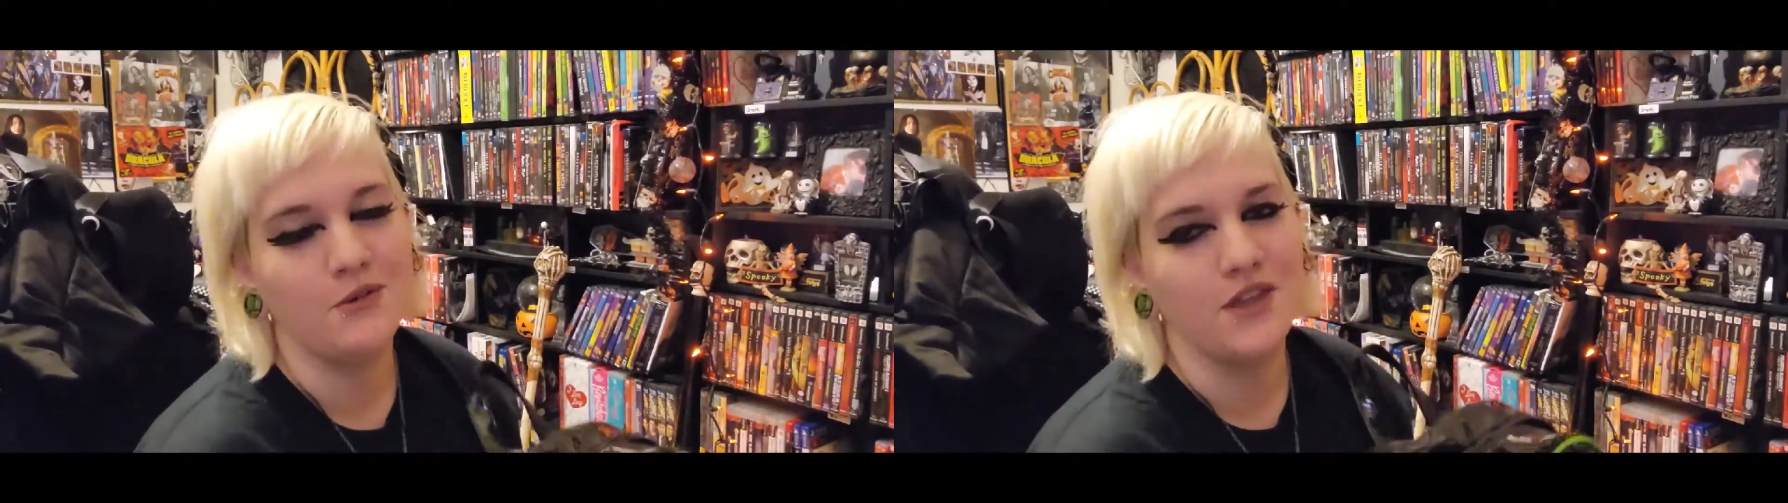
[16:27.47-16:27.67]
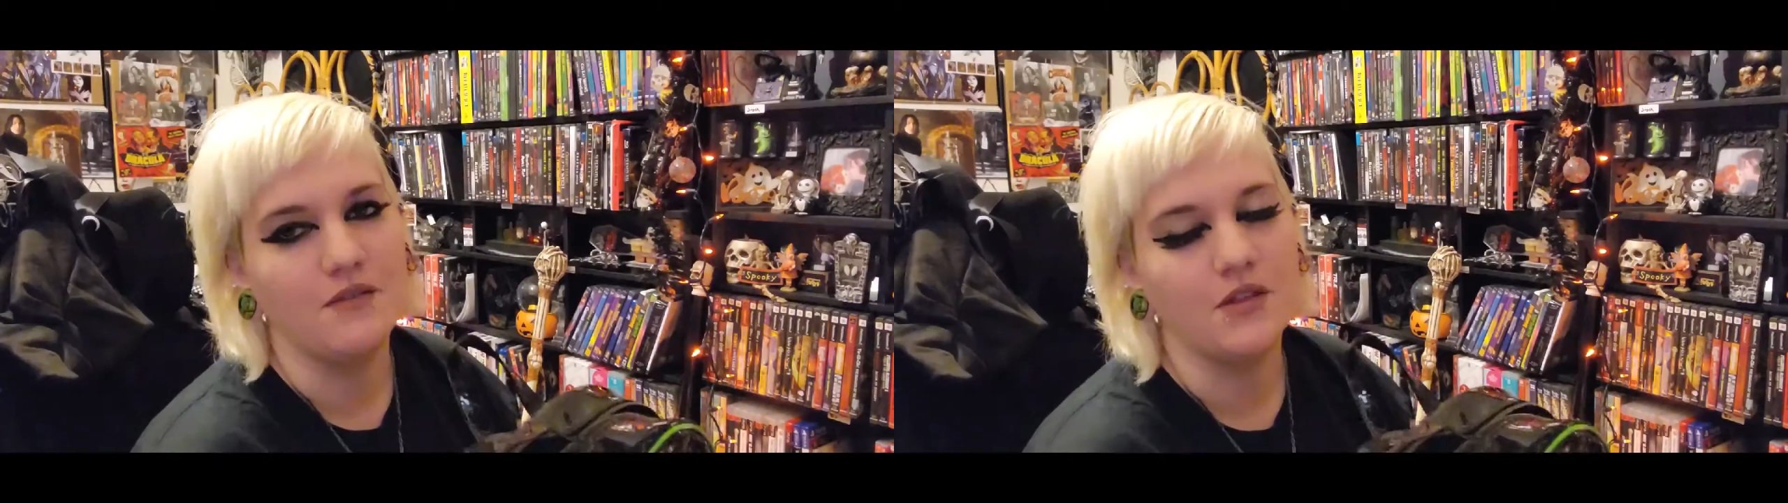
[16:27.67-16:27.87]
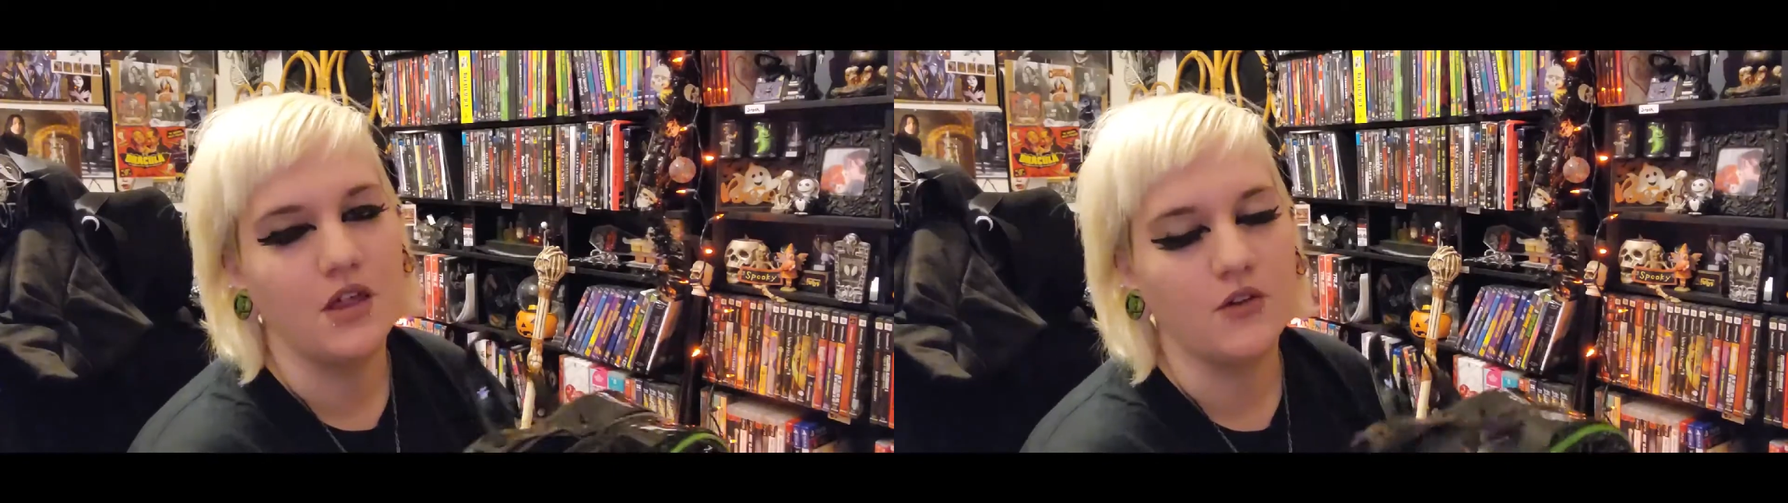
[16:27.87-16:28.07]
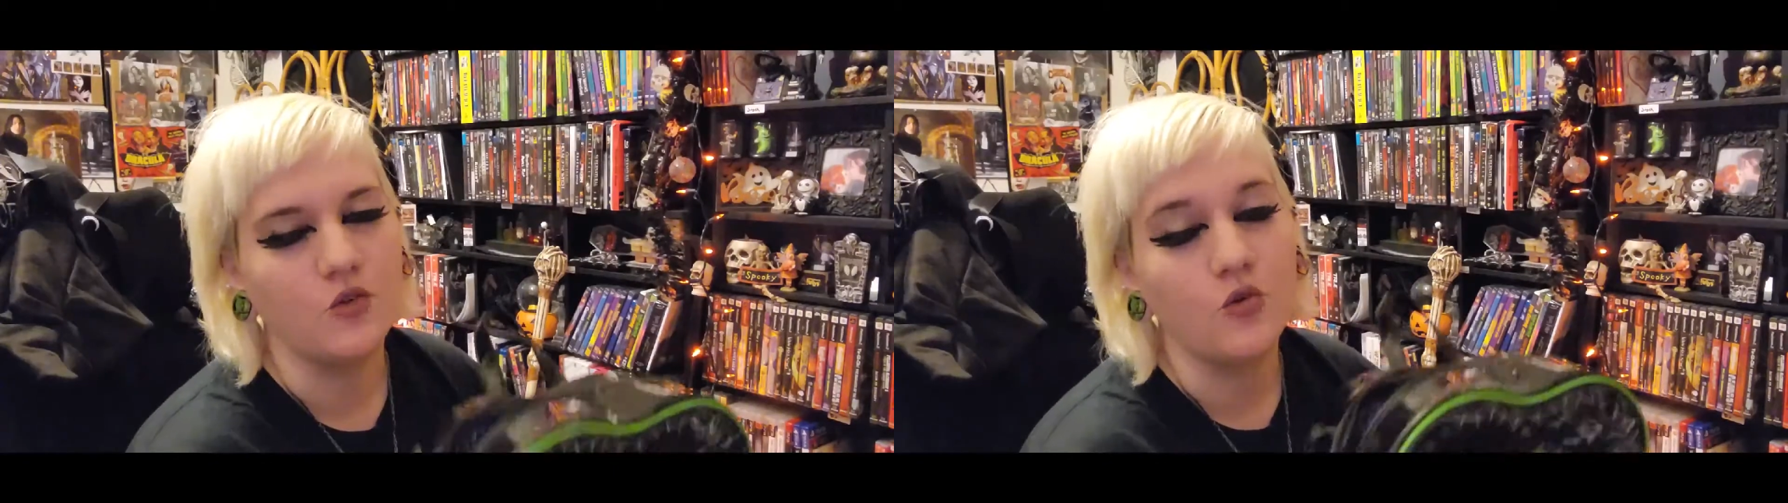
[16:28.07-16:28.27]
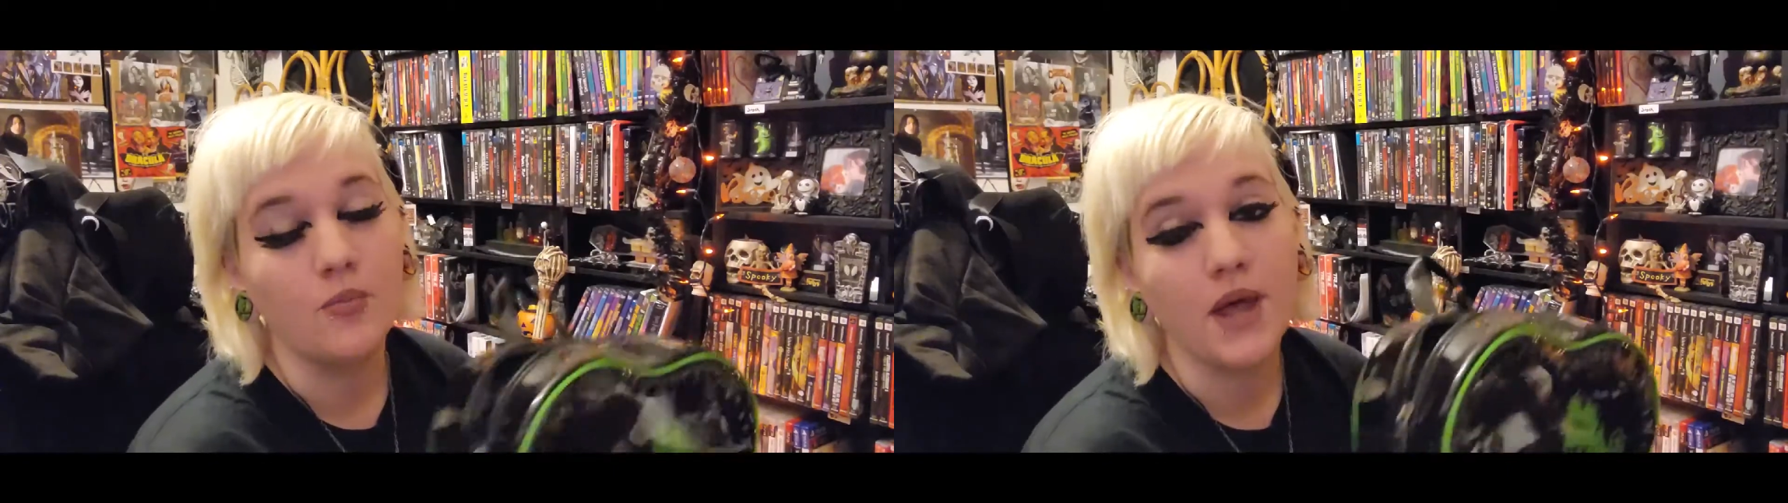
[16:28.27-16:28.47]
They have a lot of
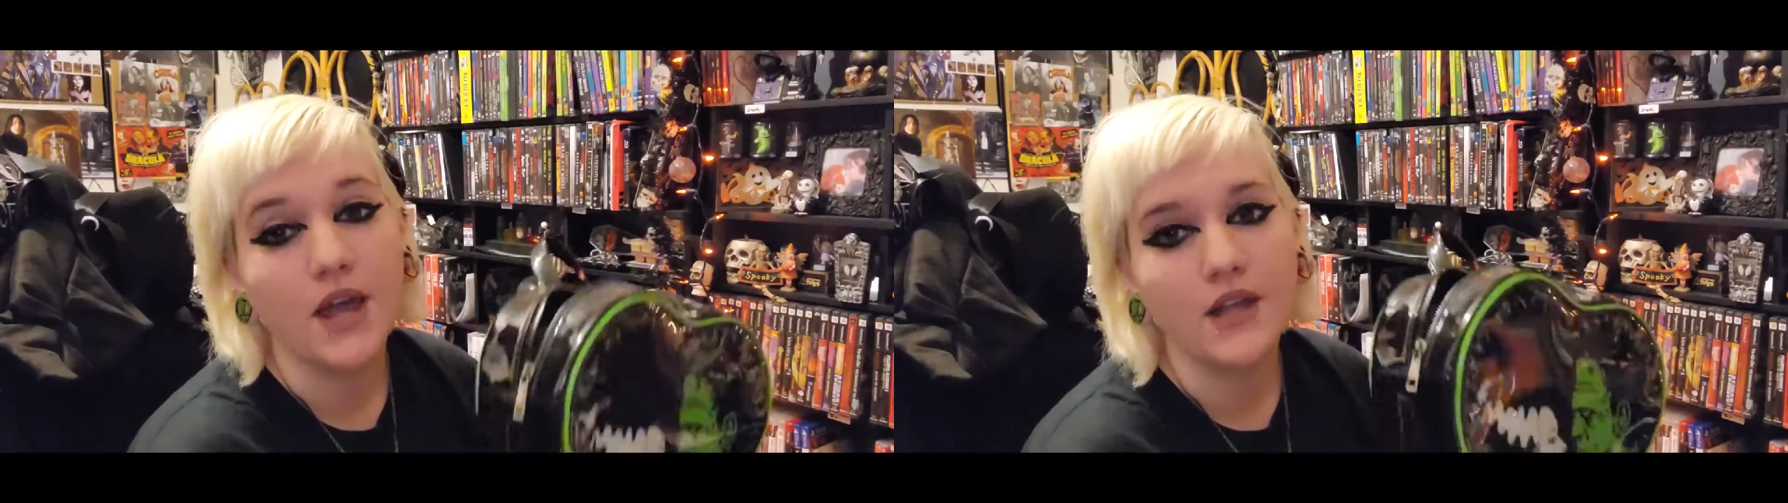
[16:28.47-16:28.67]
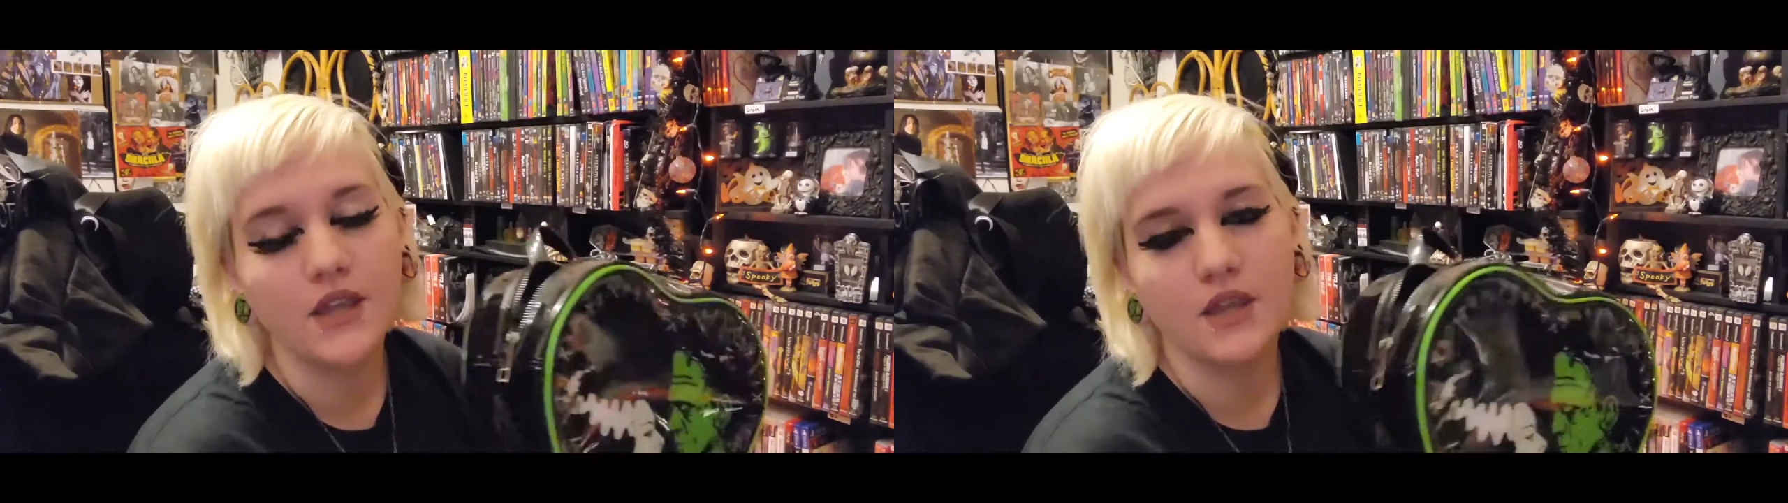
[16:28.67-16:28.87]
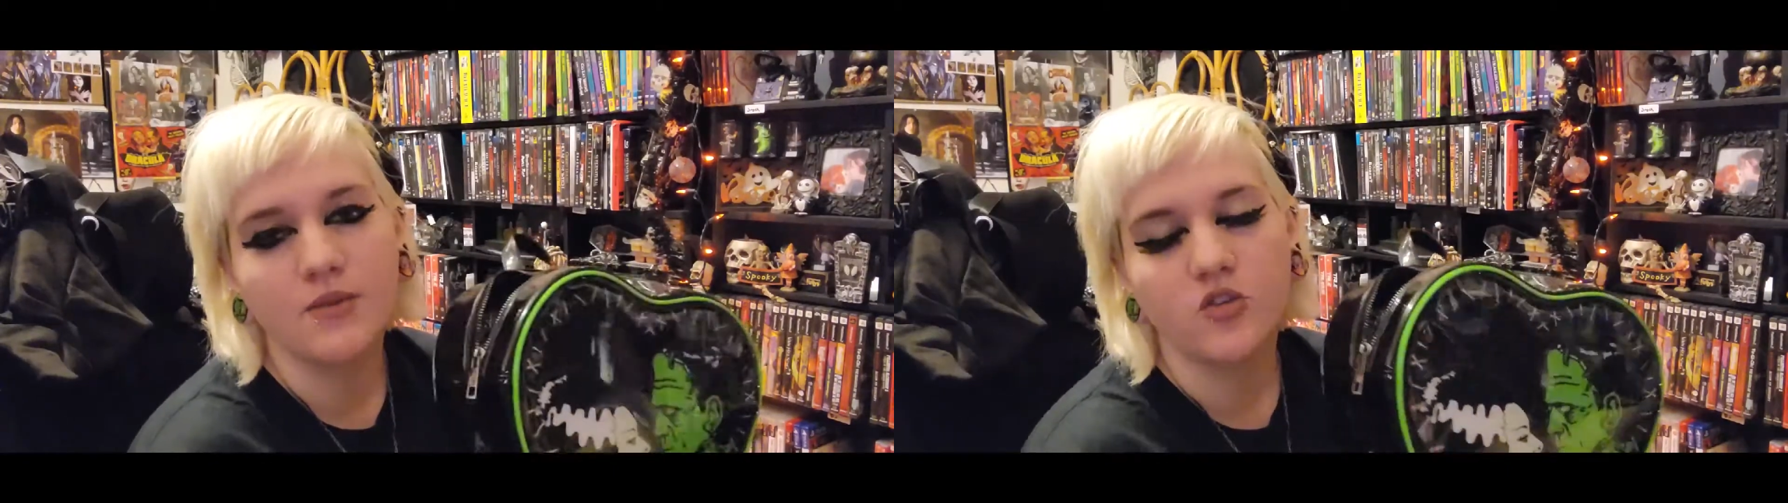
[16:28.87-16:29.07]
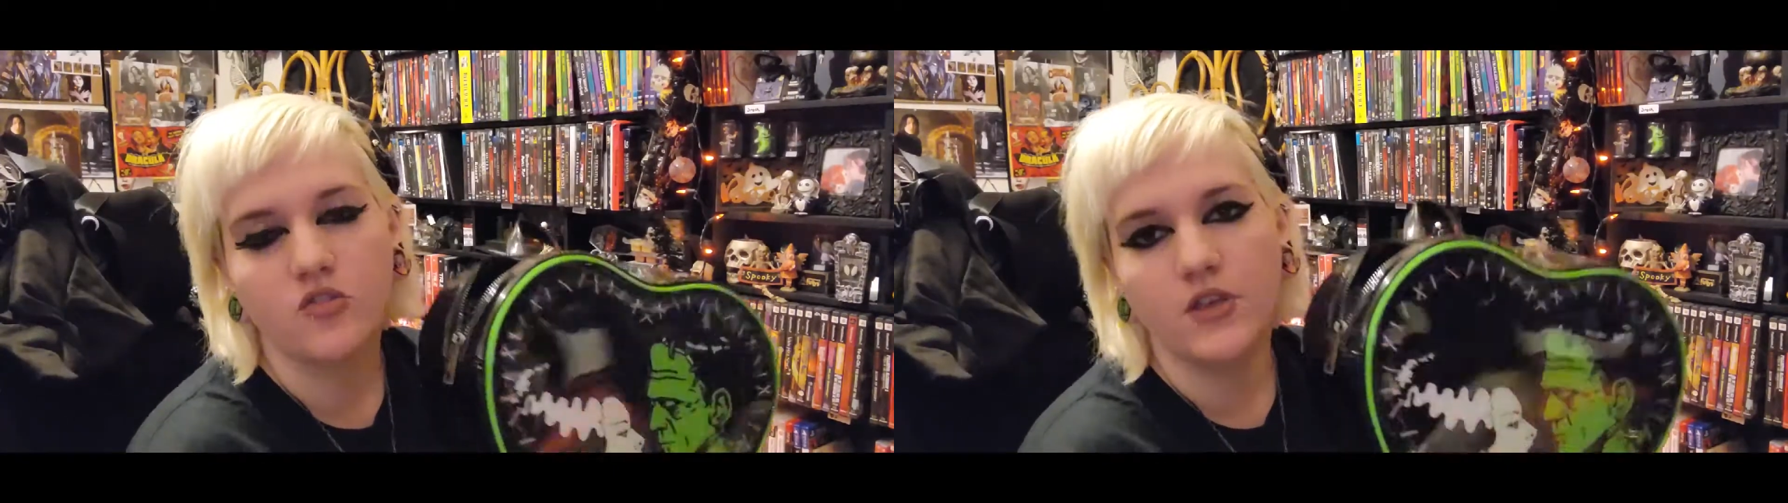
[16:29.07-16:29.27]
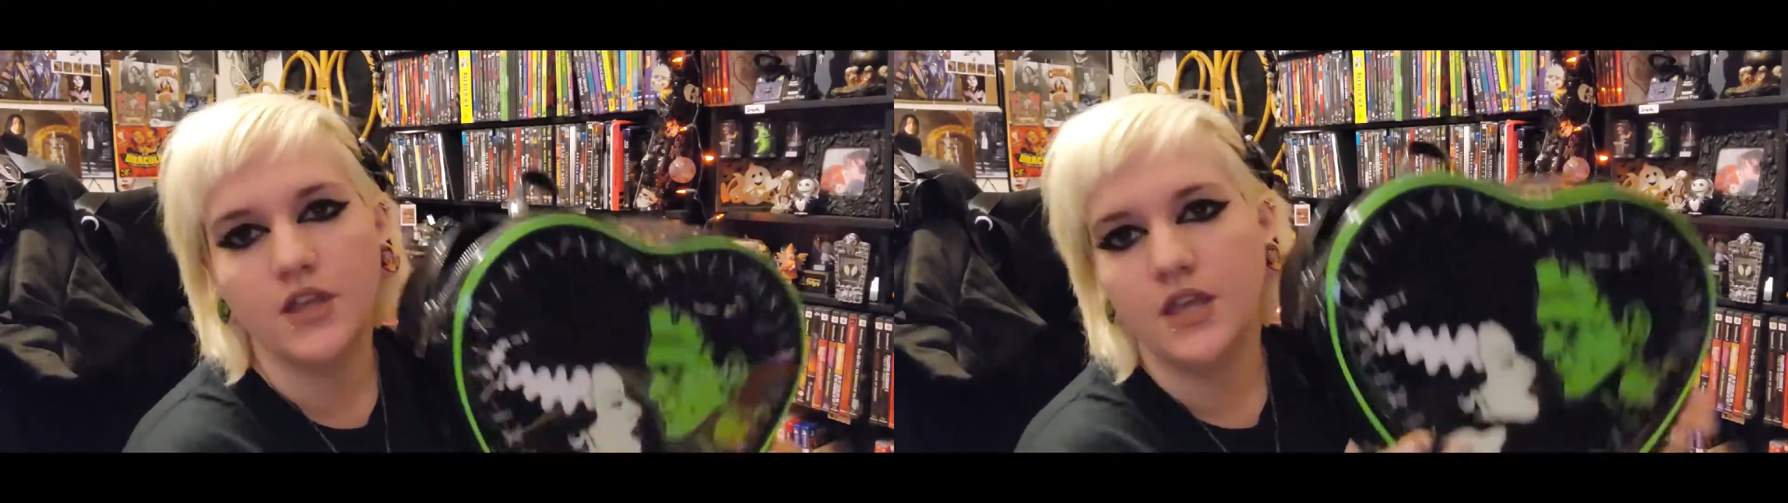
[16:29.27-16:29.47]
cool bags,
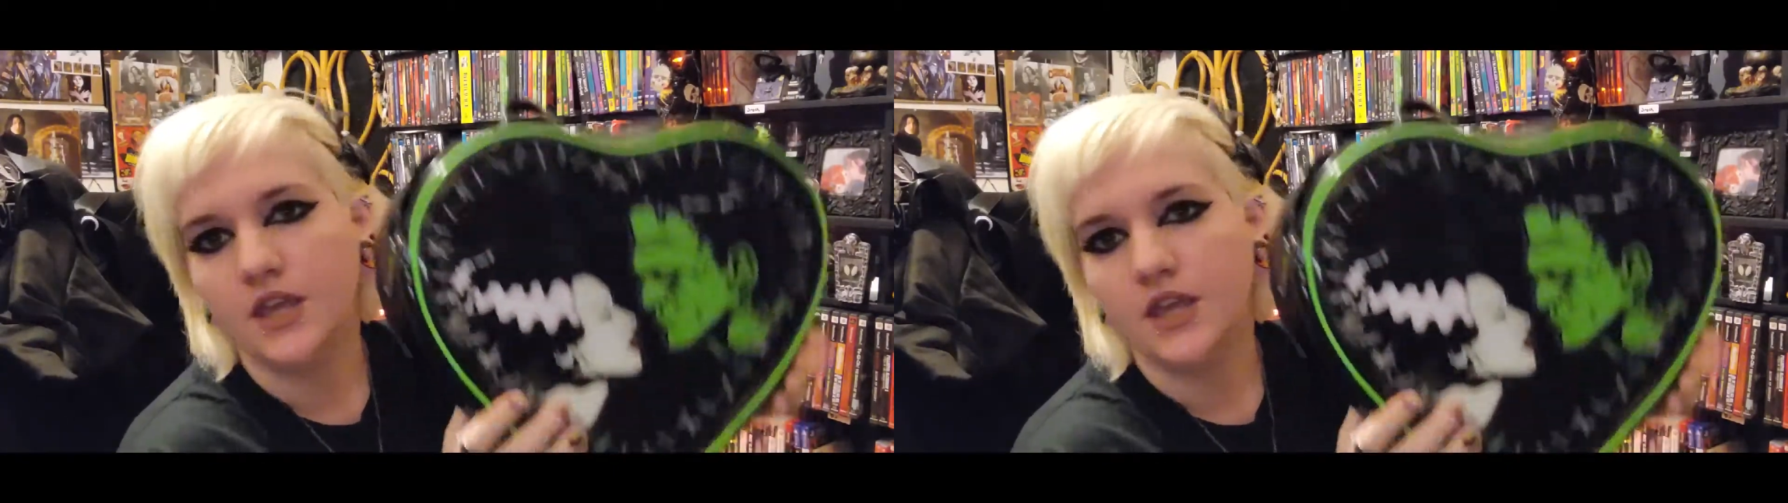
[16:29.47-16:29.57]
especially.